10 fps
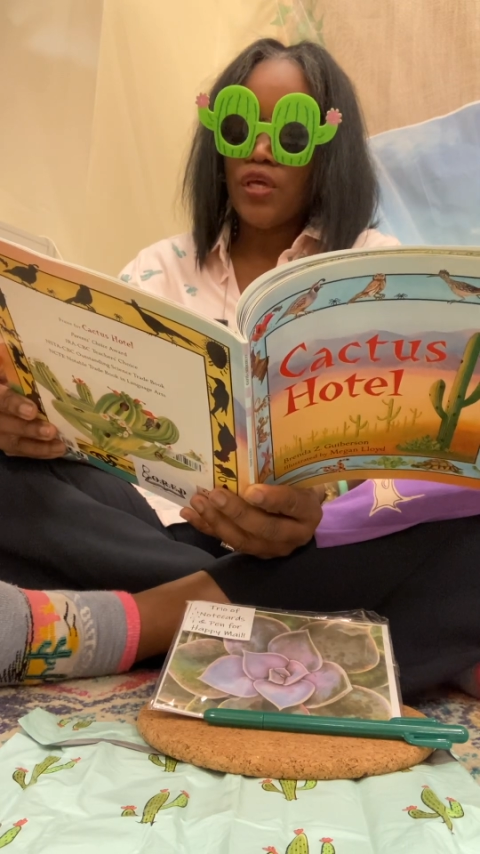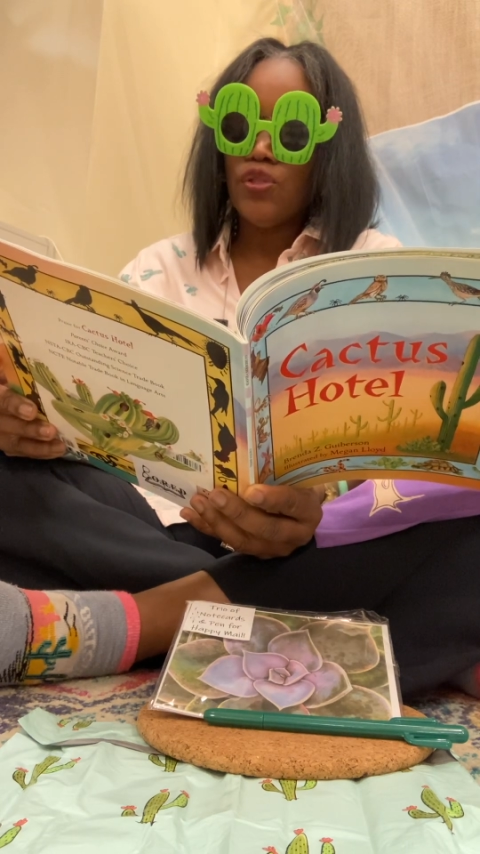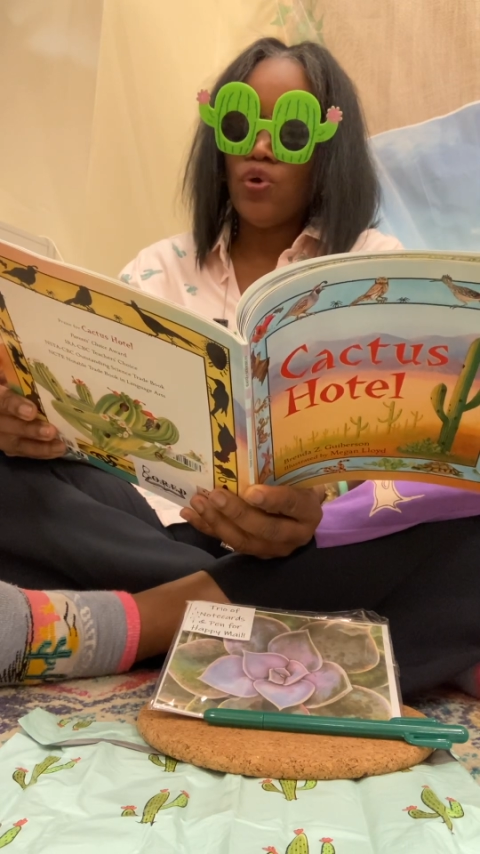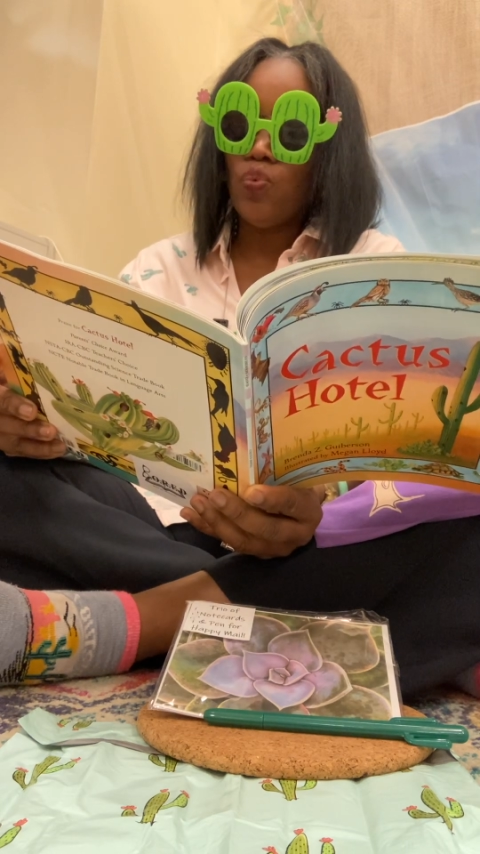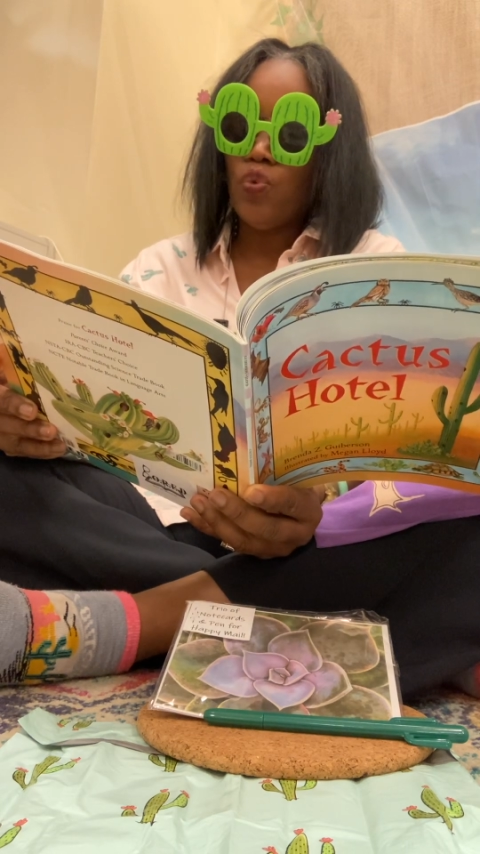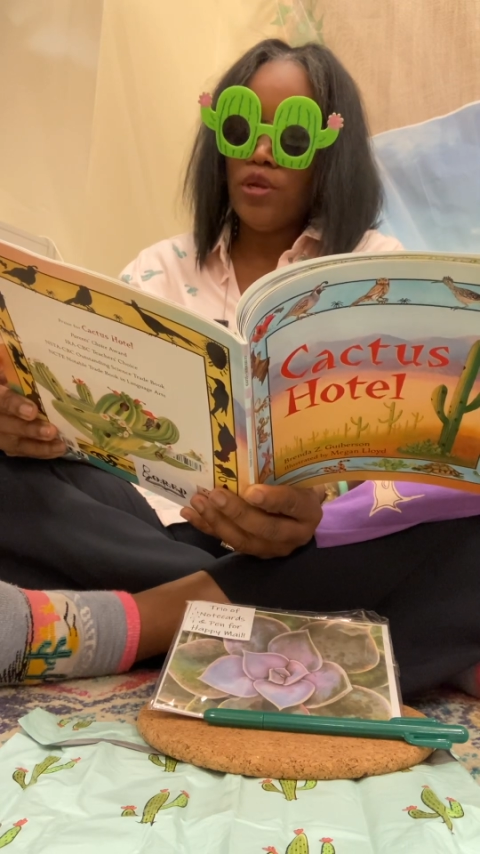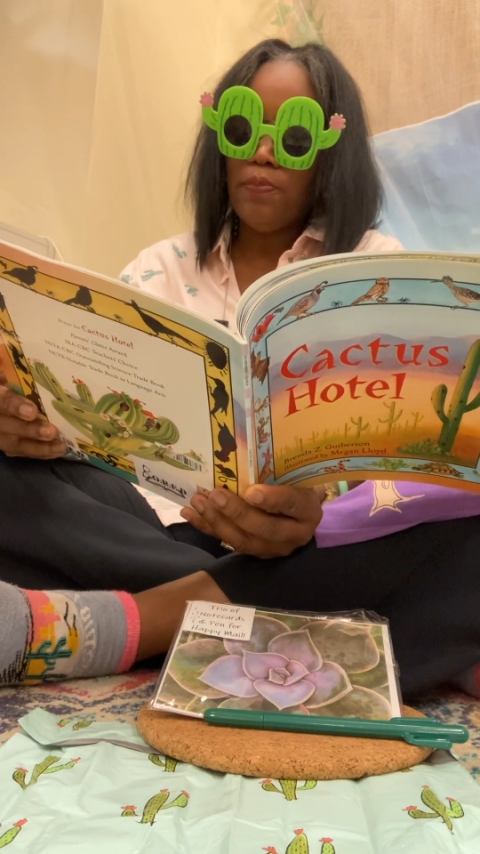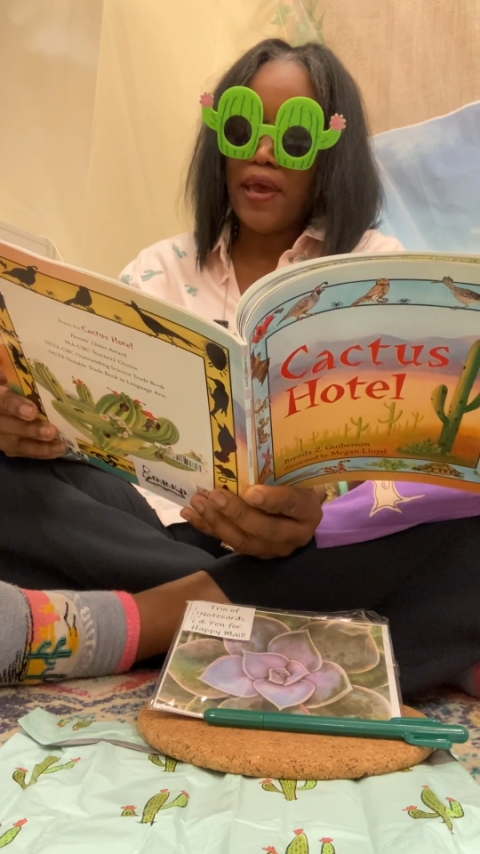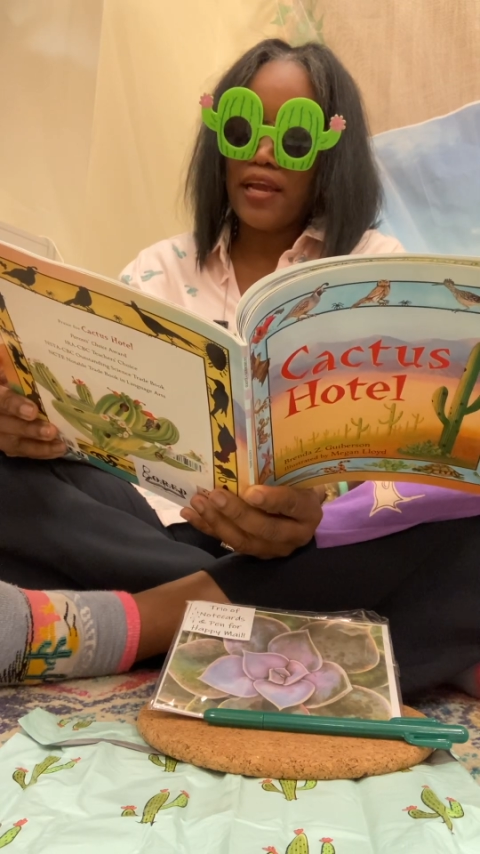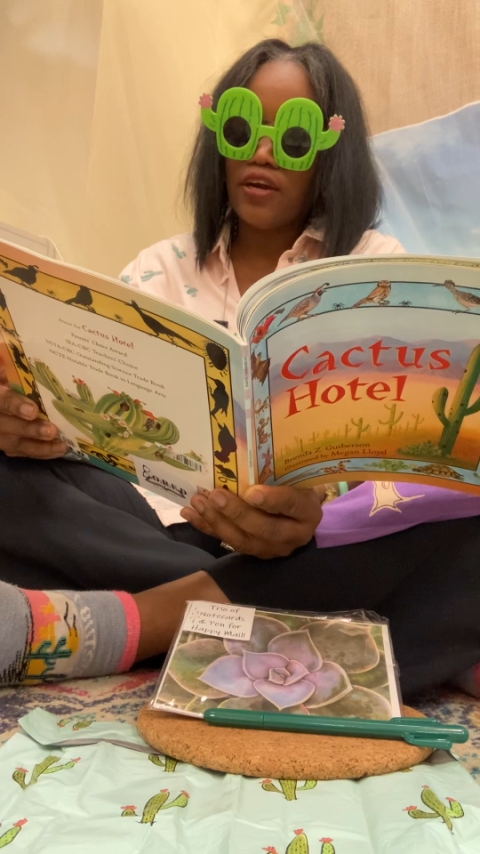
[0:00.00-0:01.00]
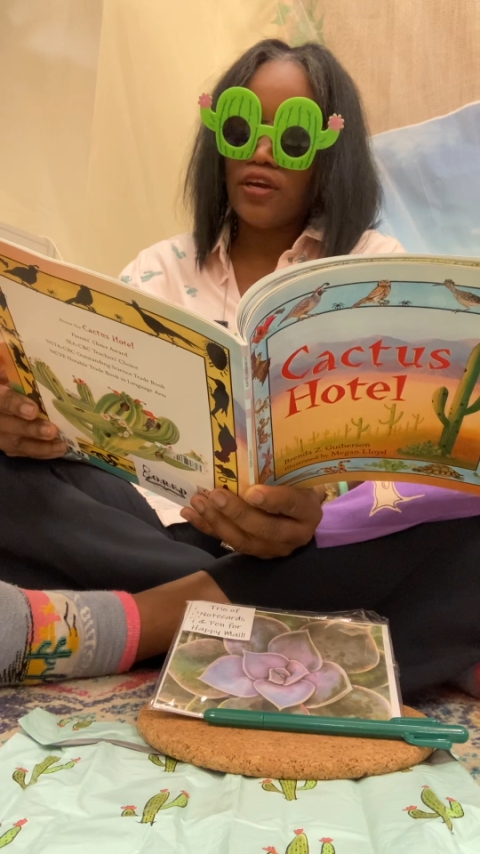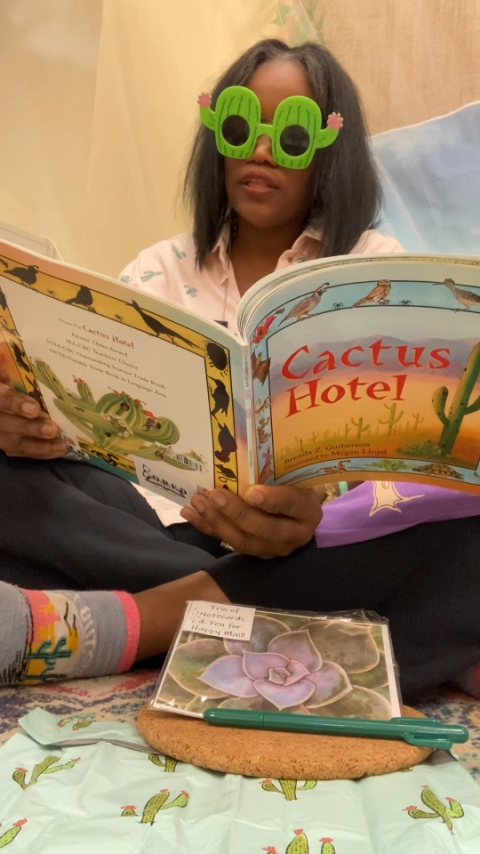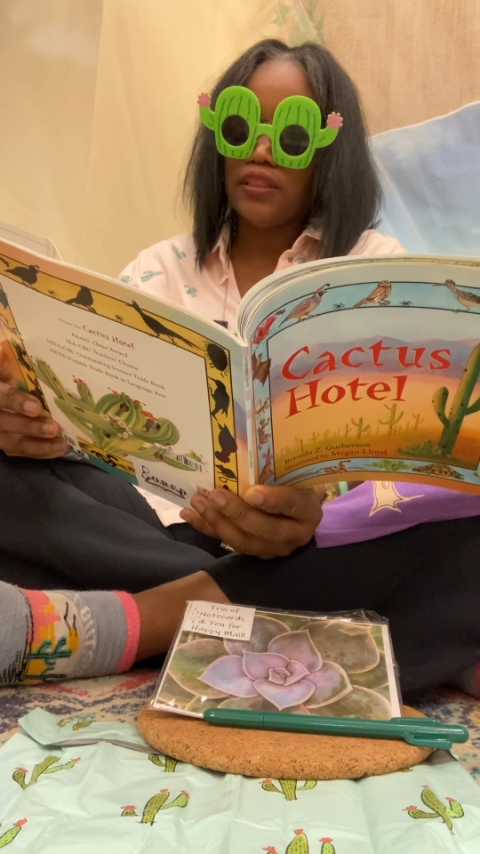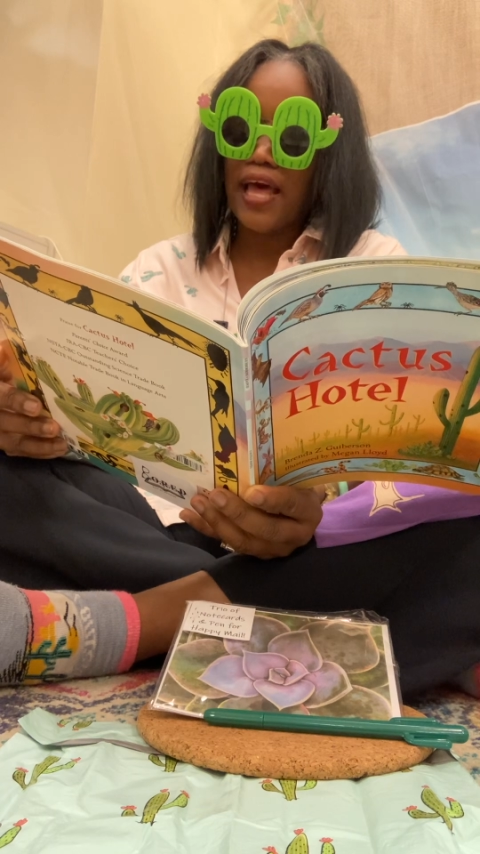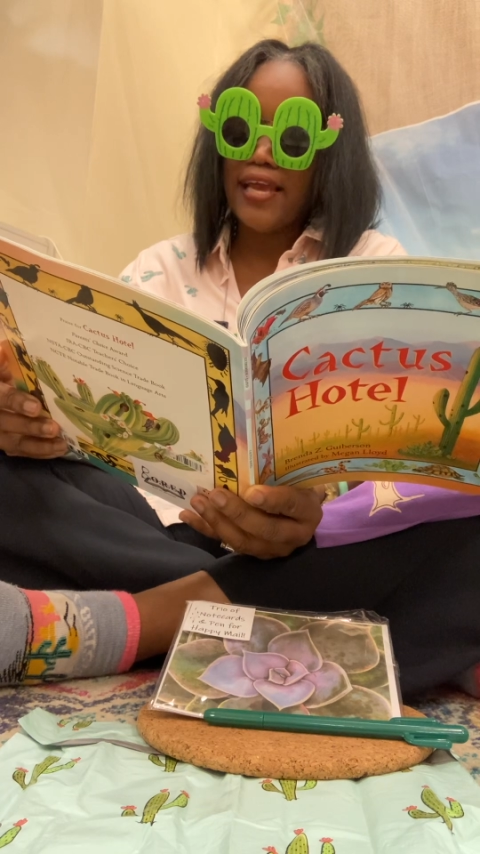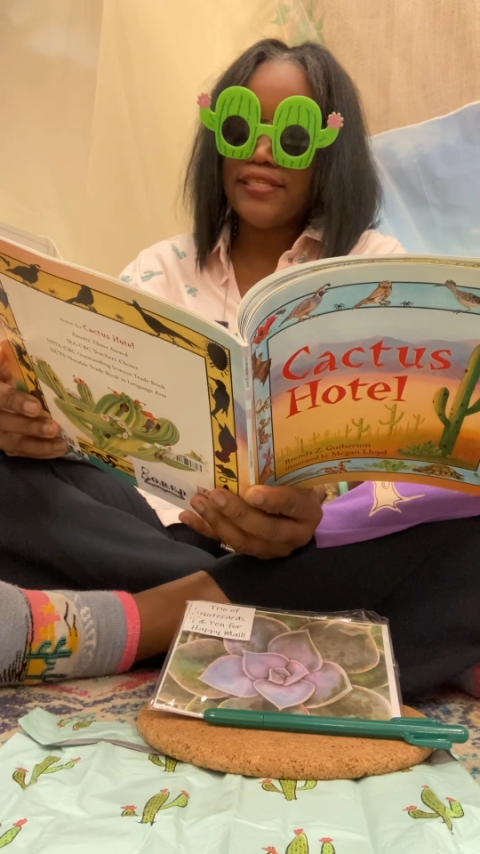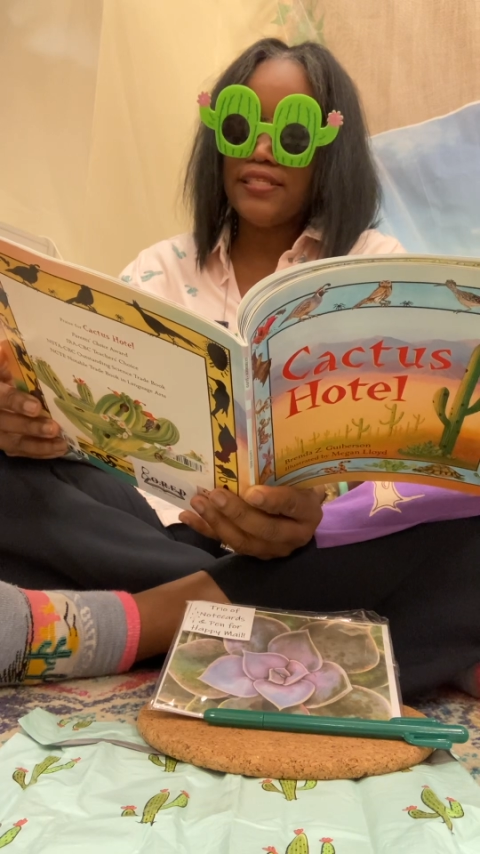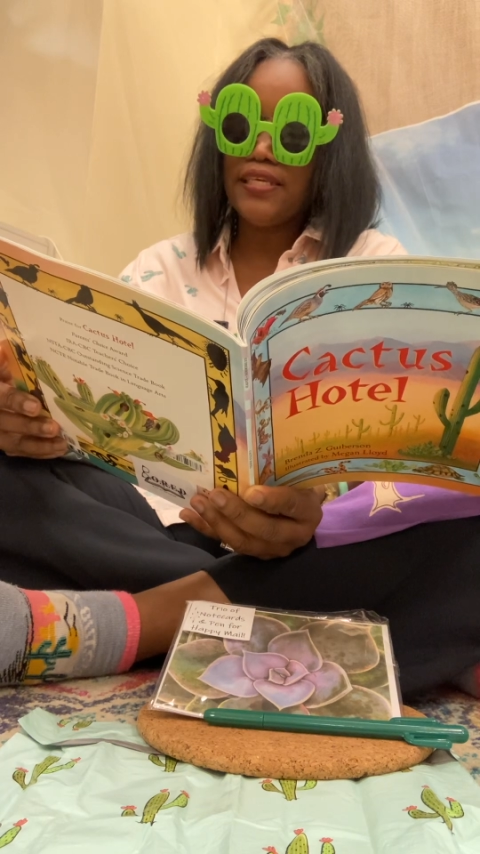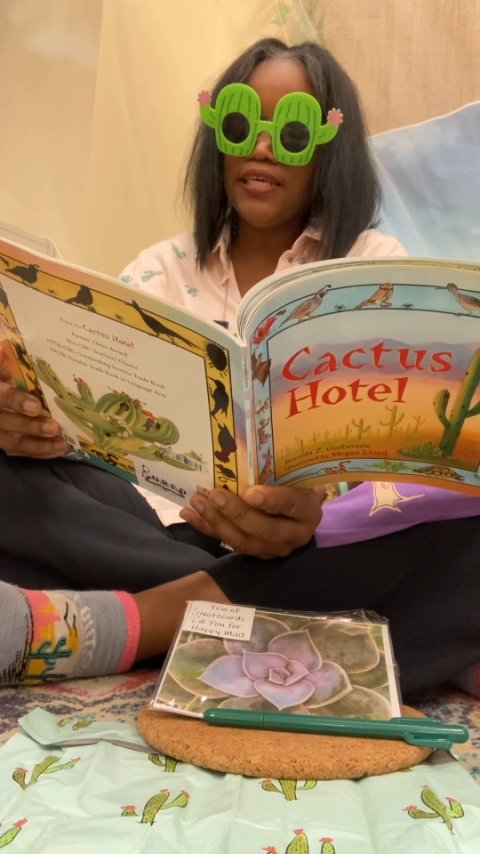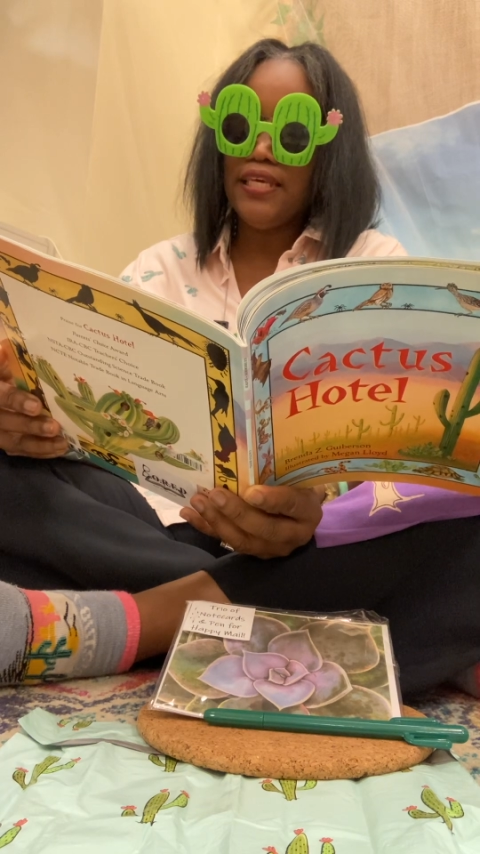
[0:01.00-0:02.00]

The woodpecker likes to